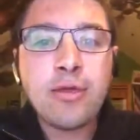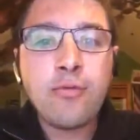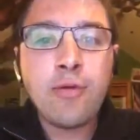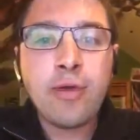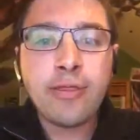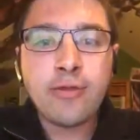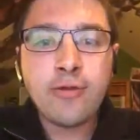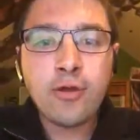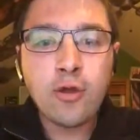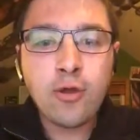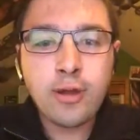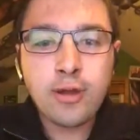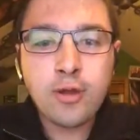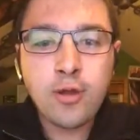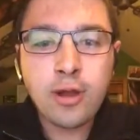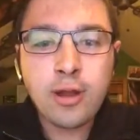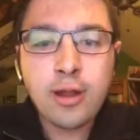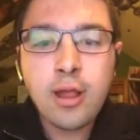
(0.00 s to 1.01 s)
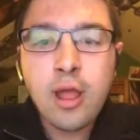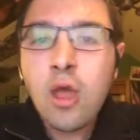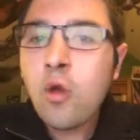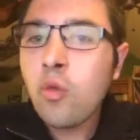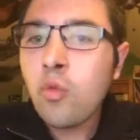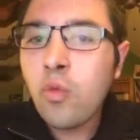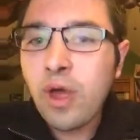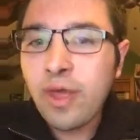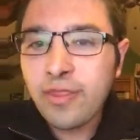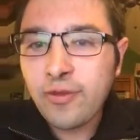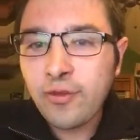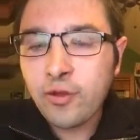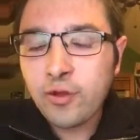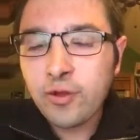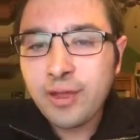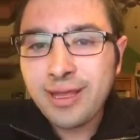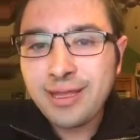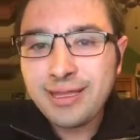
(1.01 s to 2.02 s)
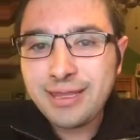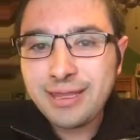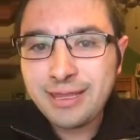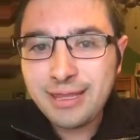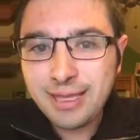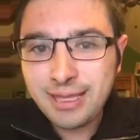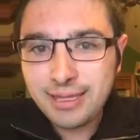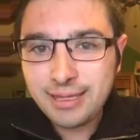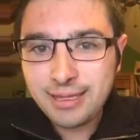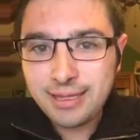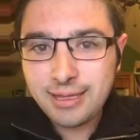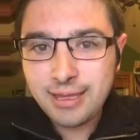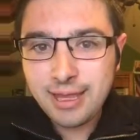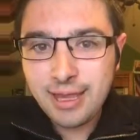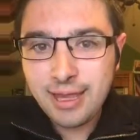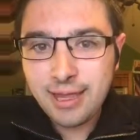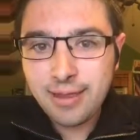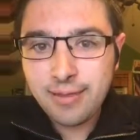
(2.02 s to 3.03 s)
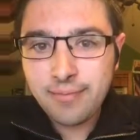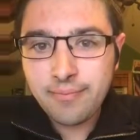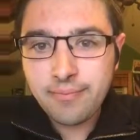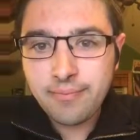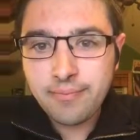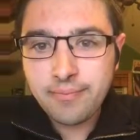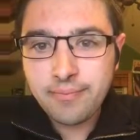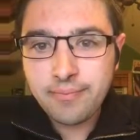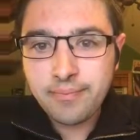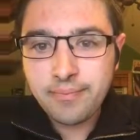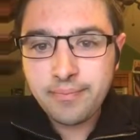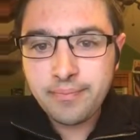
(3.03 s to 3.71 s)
your weather on our weather system.